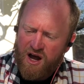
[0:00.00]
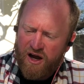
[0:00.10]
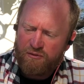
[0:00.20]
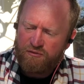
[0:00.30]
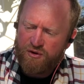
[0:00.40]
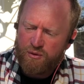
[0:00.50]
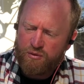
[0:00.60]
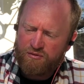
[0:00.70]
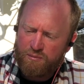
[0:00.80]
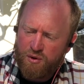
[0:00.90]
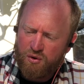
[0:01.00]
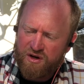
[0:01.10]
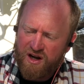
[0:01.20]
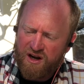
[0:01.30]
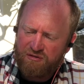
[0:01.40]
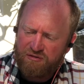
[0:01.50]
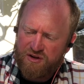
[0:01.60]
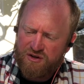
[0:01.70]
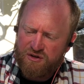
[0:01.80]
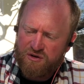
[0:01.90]
I am filled with foreboding, and I
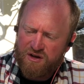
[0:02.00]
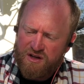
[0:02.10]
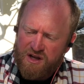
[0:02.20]
feel